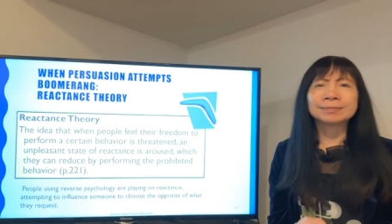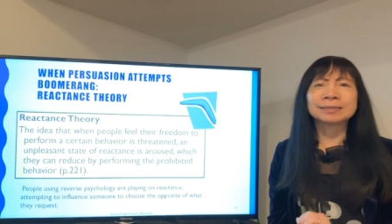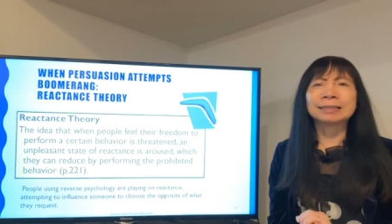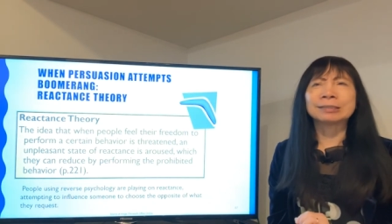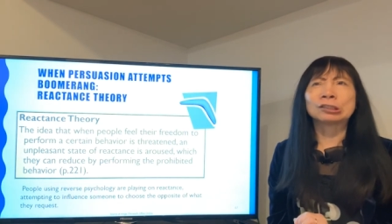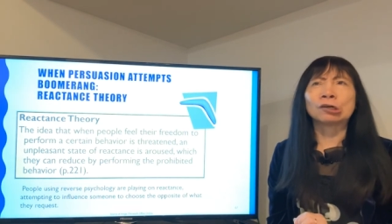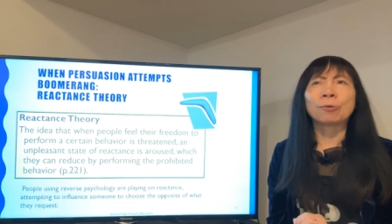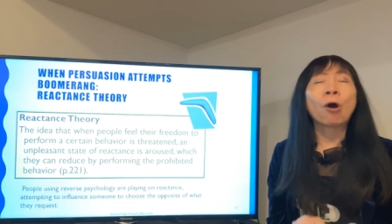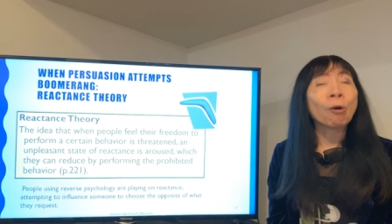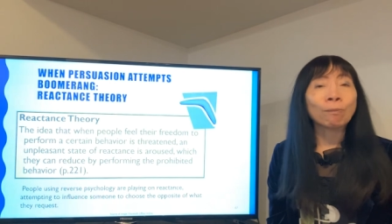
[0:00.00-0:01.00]
the the
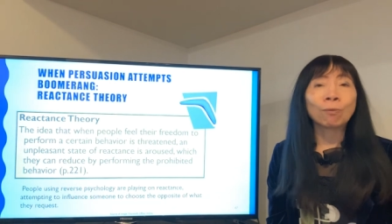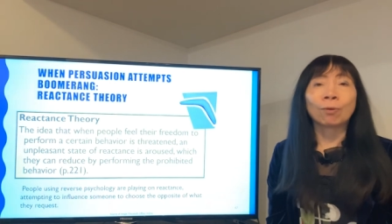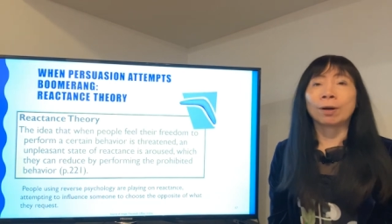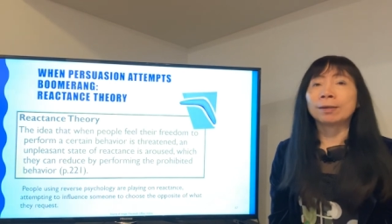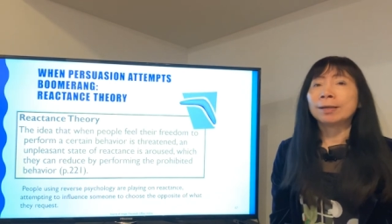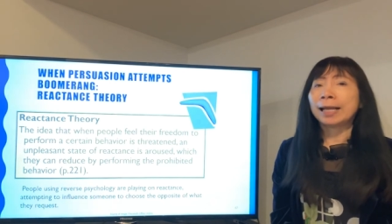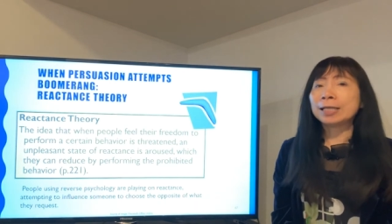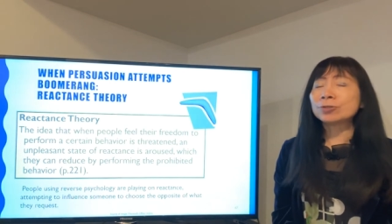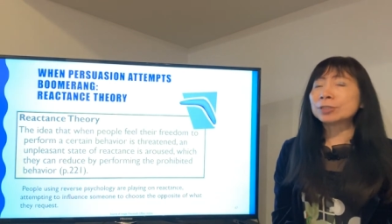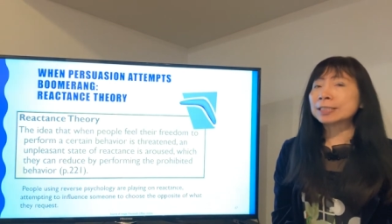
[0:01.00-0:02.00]
homework.
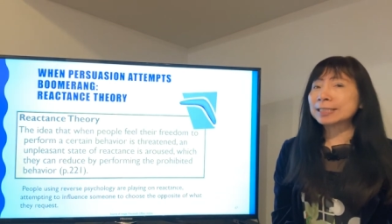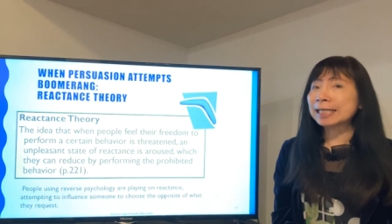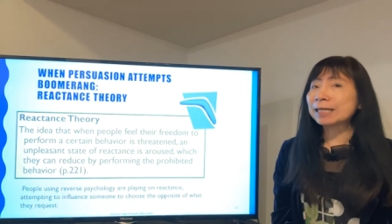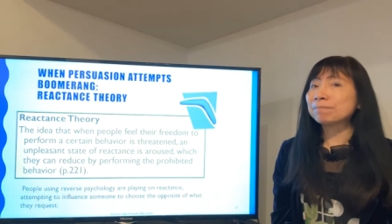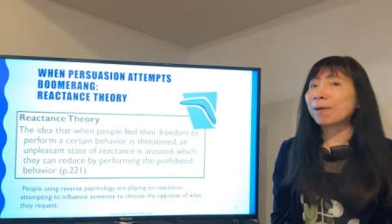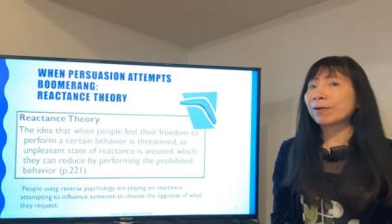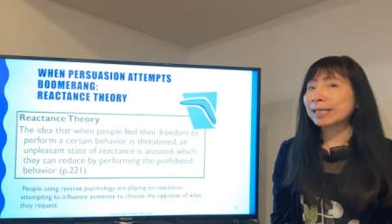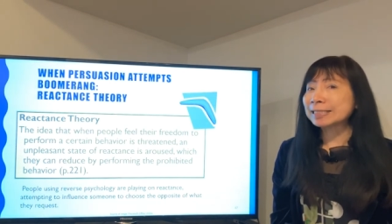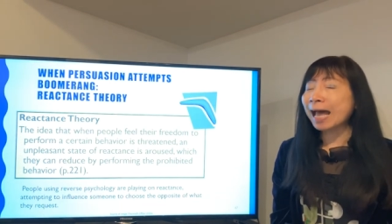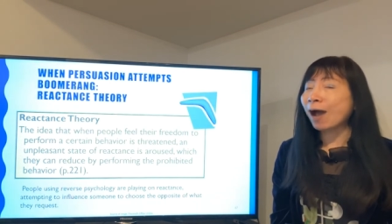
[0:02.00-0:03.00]
Actually, just think about
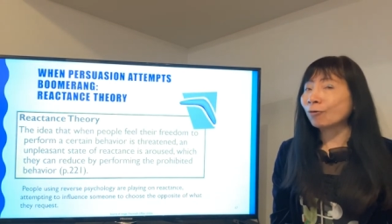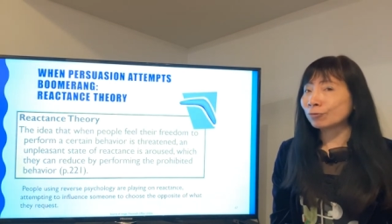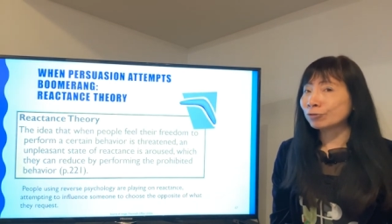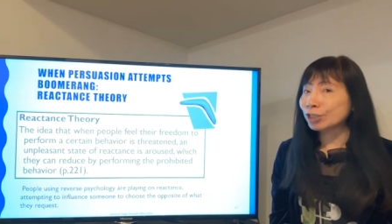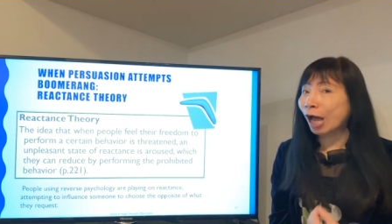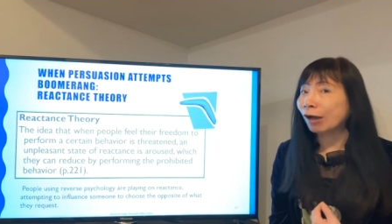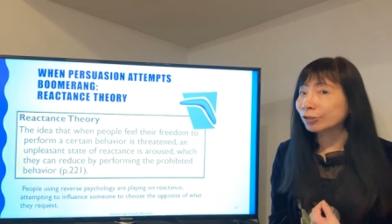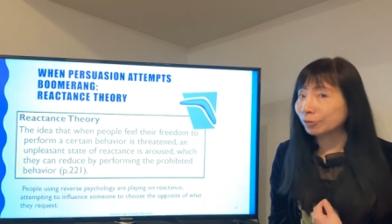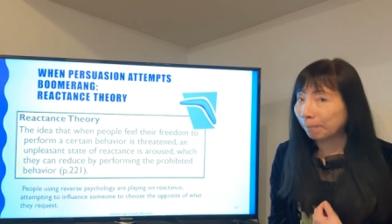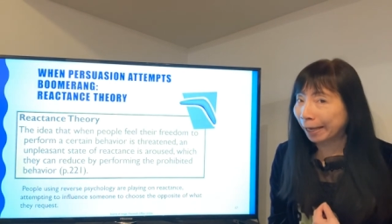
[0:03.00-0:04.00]
that's how you talk
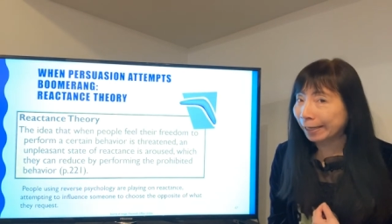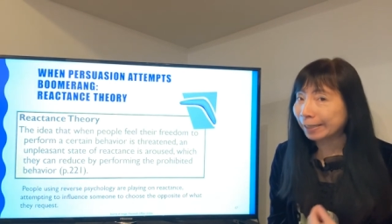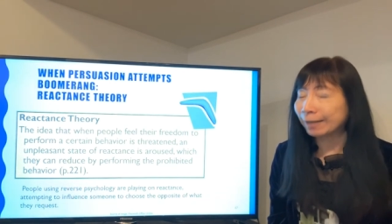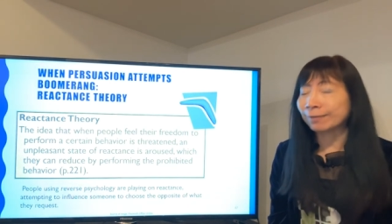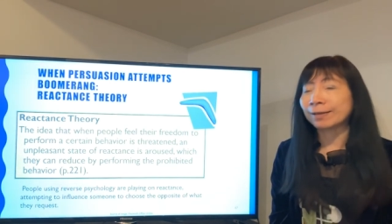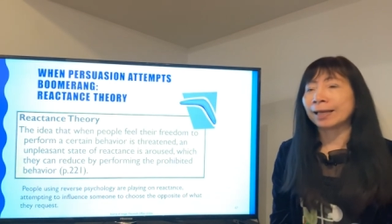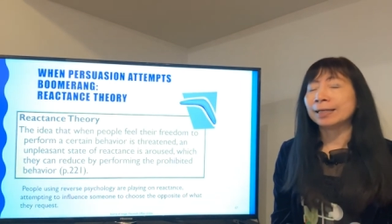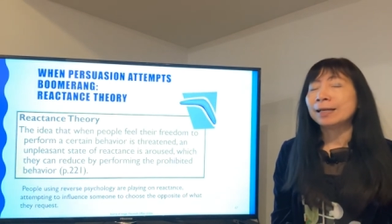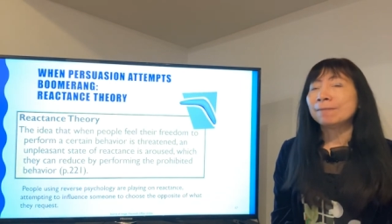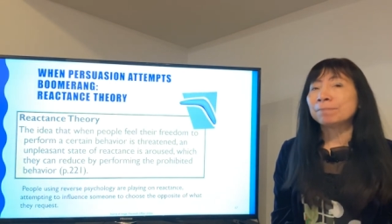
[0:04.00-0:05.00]
to me. Okay,
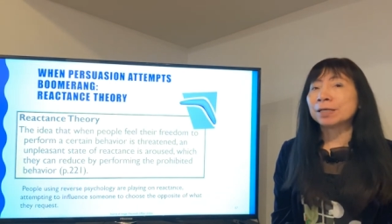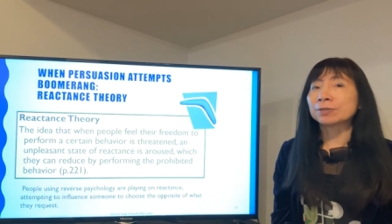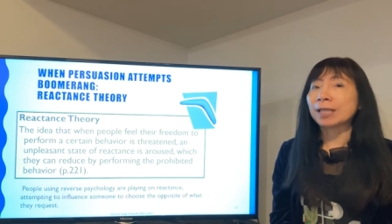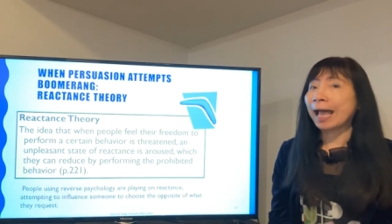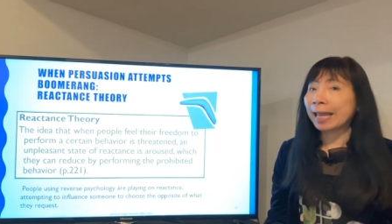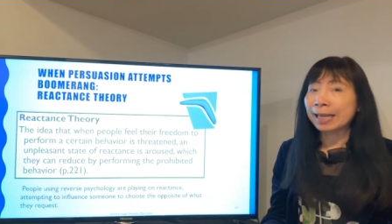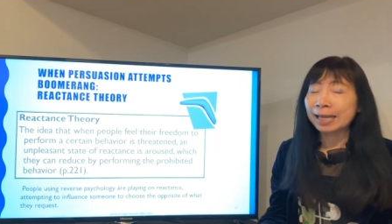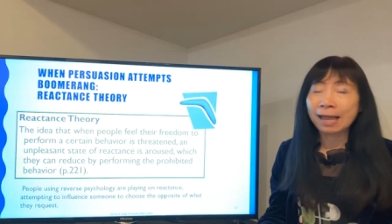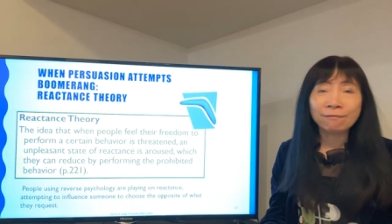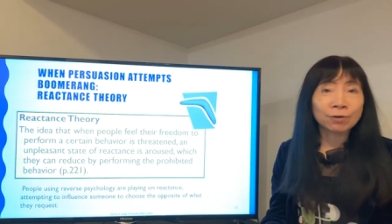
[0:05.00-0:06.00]
because I
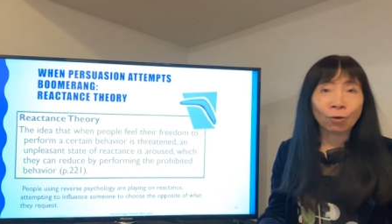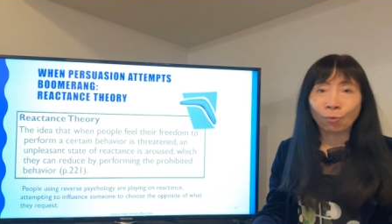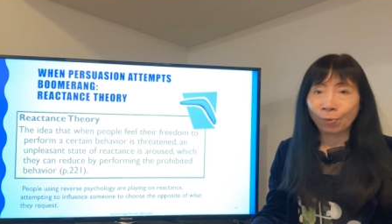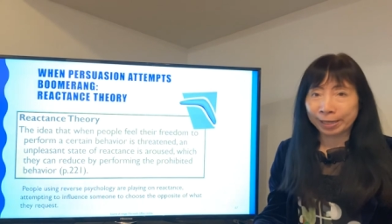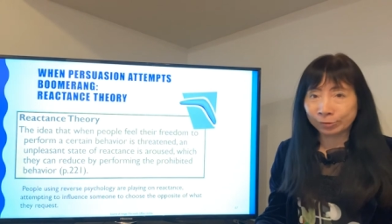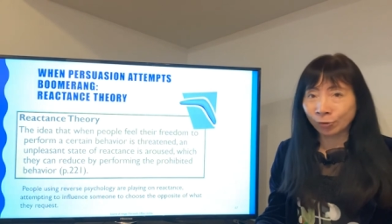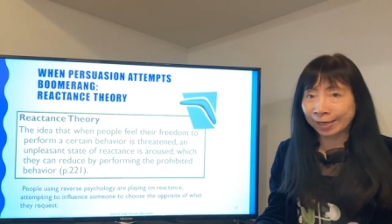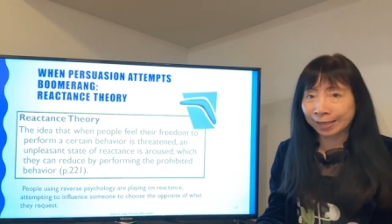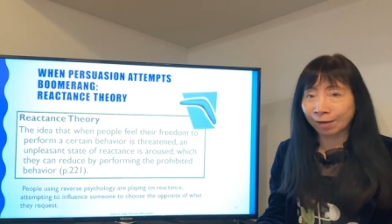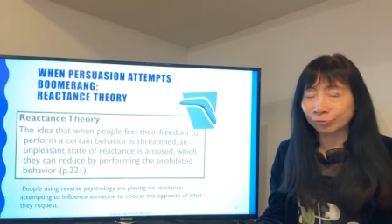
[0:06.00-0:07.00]
have no way
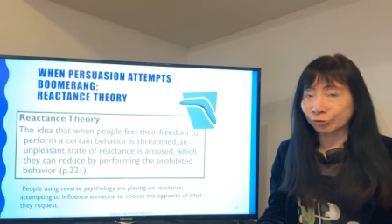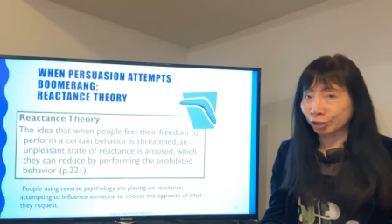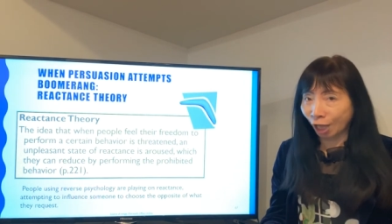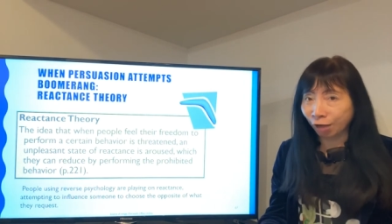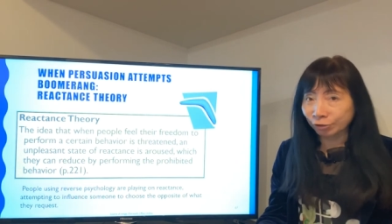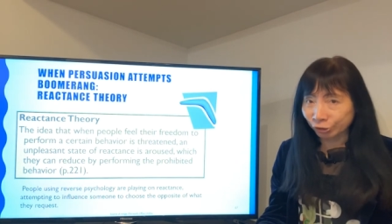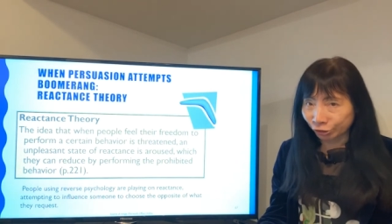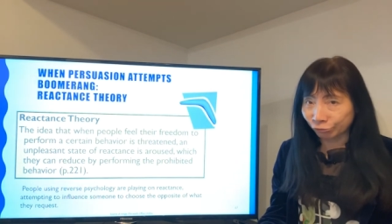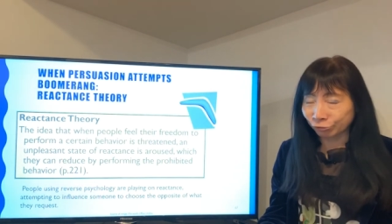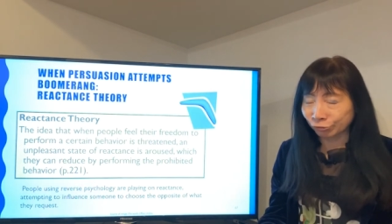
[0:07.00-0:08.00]
right now to talk to
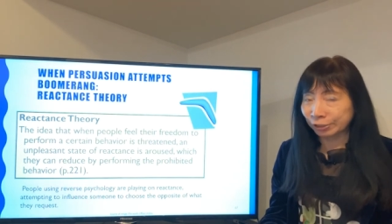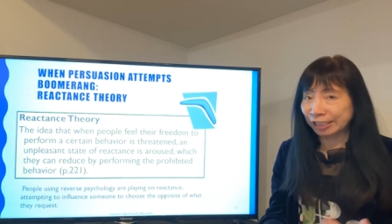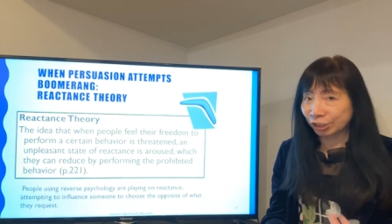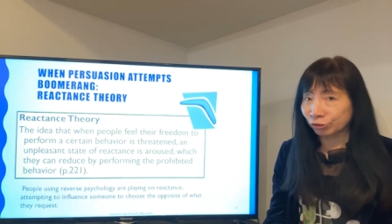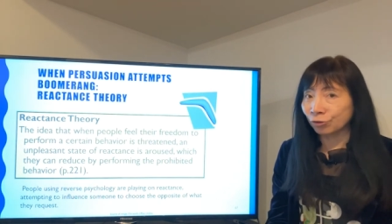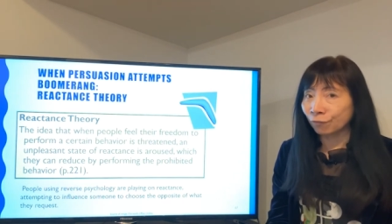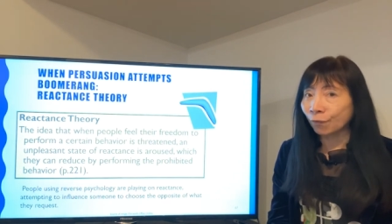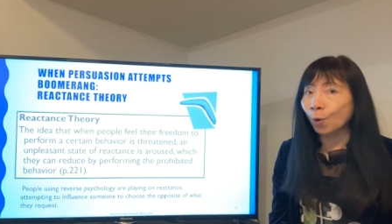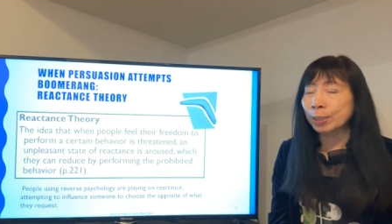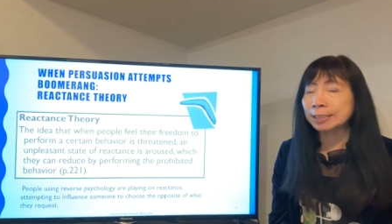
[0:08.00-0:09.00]
you, to hear your
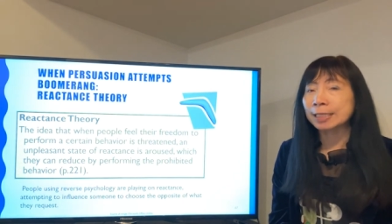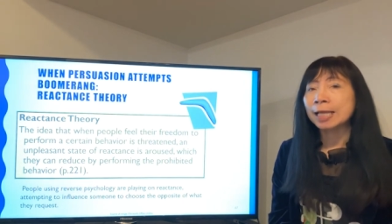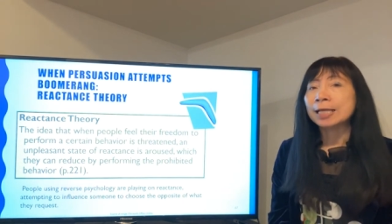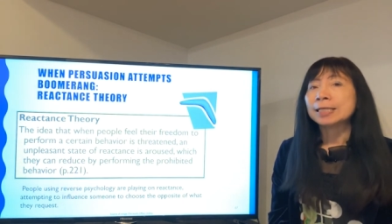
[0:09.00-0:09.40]
voice.